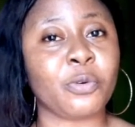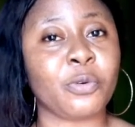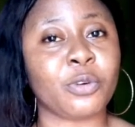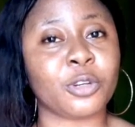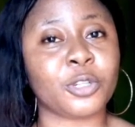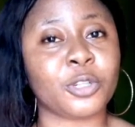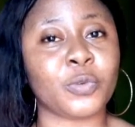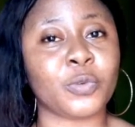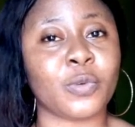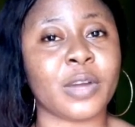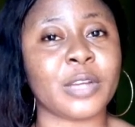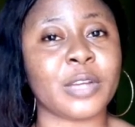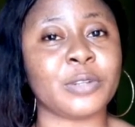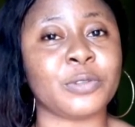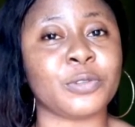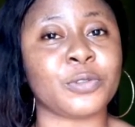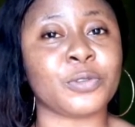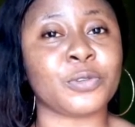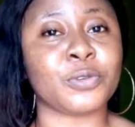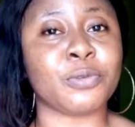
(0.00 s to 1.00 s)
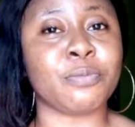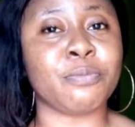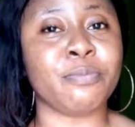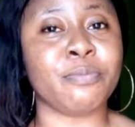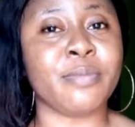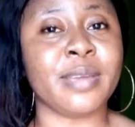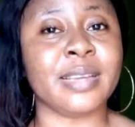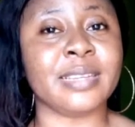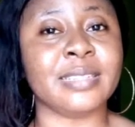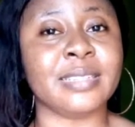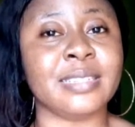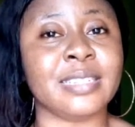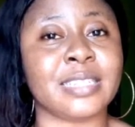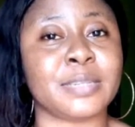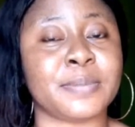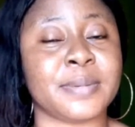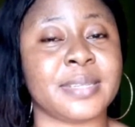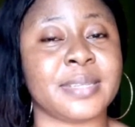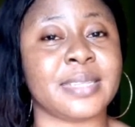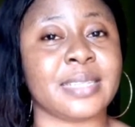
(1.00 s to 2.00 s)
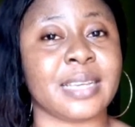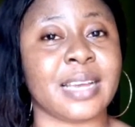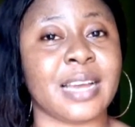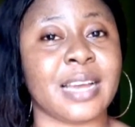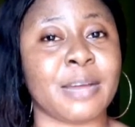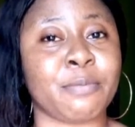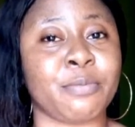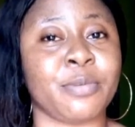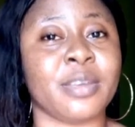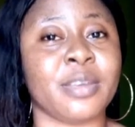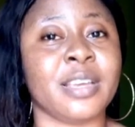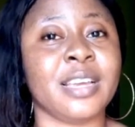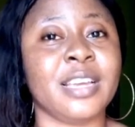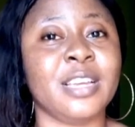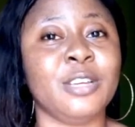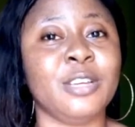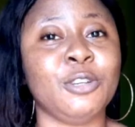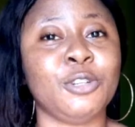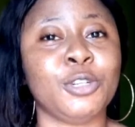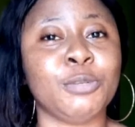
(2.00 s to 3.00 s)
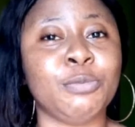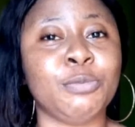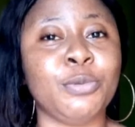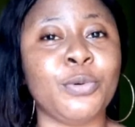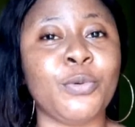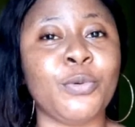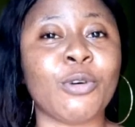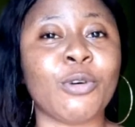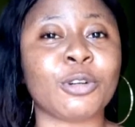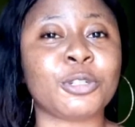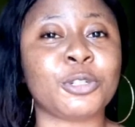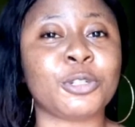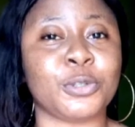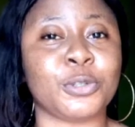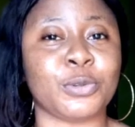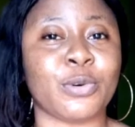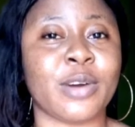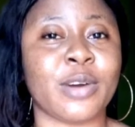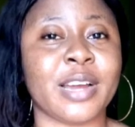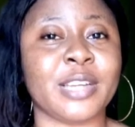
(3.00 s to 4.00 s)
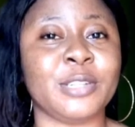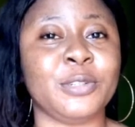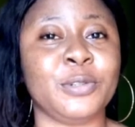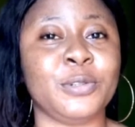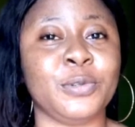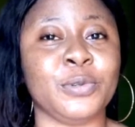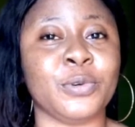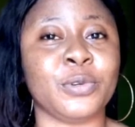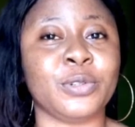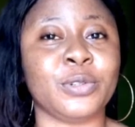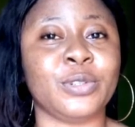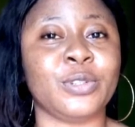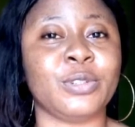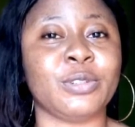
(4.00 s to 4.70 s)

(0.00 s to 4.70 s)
What should I do to make this person happy? It should be what should I do?